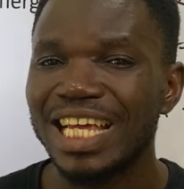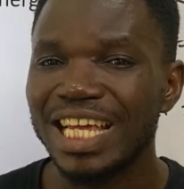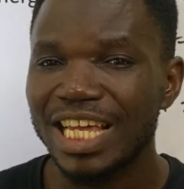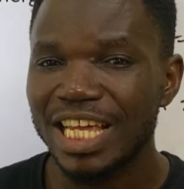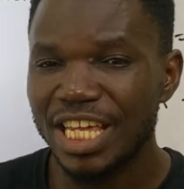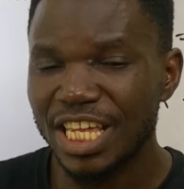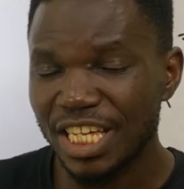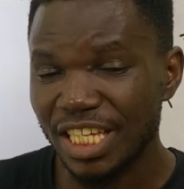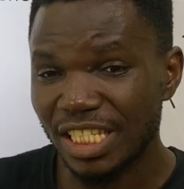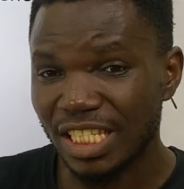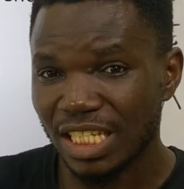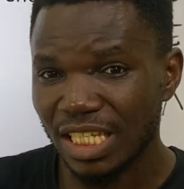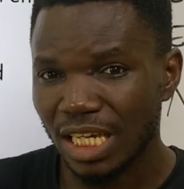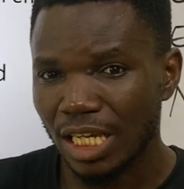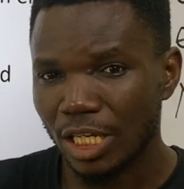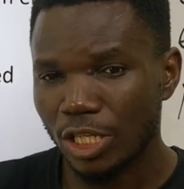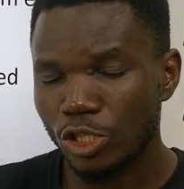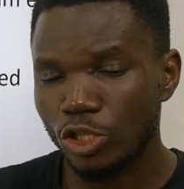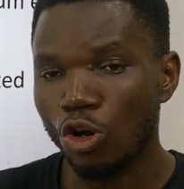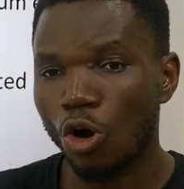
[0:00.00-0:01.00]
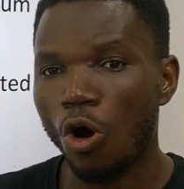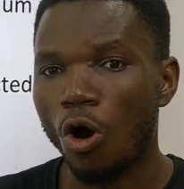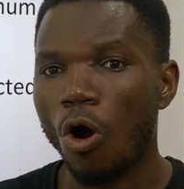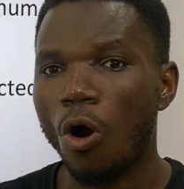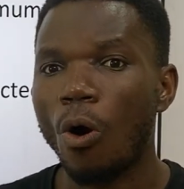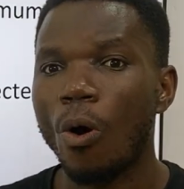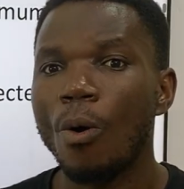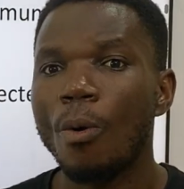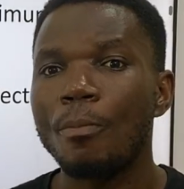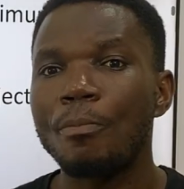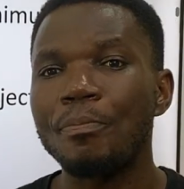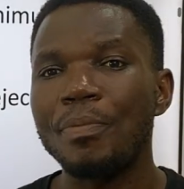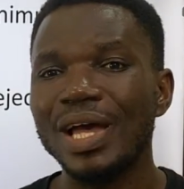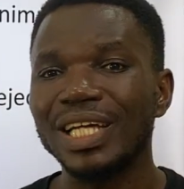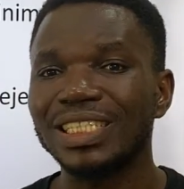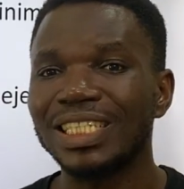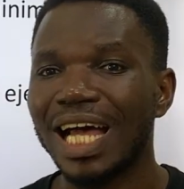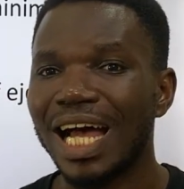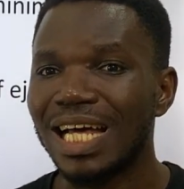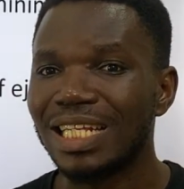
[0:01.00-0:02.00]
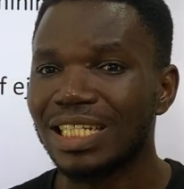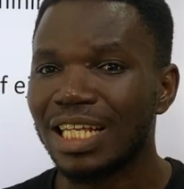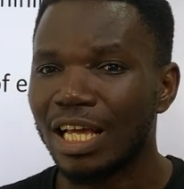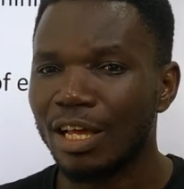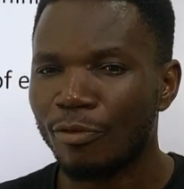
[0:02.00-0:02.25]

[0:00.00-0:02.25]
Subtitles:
hits your metals,